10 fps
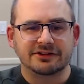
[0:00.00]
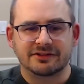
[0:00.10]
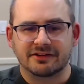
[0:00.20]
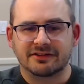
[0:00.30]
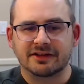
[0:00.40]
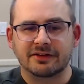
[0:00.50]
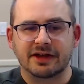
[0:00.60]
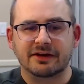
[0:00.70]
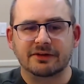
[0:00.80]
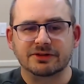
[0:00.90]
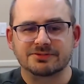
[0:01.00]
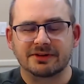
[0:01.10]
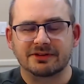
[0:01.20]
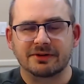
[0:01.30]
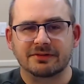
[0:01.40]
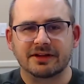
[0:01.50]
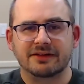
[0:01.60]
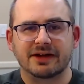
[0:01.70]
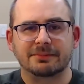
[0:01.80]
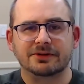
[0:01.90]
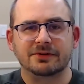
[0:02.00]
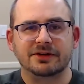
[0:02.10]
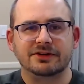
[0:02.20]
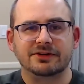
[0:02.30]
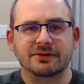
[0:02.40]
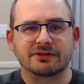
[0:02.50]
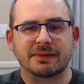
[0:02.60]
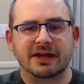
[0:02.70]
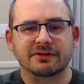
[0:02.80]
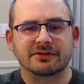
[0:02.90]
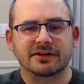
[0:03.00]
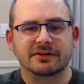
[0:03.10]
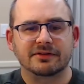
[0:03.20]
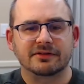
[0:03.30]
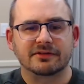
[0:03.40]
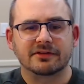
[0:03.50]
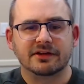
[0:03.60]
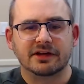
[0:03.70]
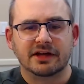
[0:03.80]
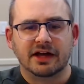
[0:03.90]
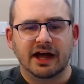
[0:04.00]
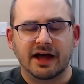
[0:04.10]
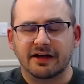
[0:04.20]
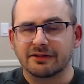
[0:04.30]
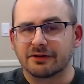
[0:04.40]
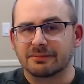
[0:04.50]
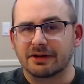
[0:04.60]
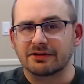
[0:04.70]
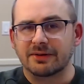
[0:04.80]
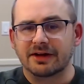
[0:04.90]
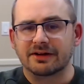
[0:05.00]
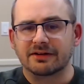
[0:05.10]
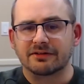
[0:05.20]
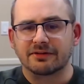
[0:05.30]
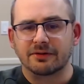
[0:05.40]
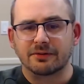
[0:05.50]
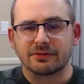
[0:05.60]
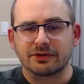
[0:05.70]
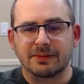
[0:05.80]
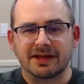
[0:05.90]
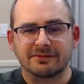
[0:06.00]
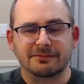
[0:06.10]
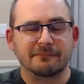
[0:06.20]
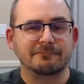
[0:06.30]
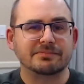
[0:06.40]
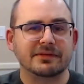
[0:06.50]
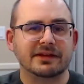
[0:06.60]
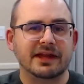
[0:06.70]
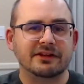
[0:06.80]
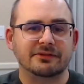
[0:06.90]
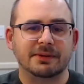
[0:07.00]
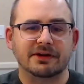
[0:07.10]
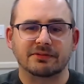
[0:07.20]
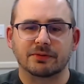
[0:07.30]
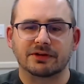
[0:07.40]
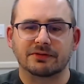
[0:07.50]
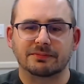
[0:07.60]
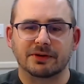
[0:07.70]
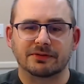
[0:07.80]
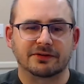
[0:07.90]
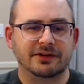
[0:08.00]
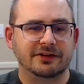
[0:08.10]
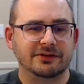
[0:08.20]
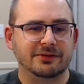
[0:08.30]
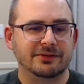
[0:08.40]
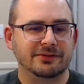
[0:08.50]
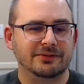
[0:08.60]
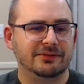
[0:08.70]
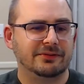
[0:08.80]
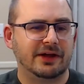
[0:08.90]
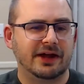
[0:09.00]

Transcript: just a single area, which means you have a lot of opportunity to expand your skills, learn about new areas. So you may gain experience working with both clinical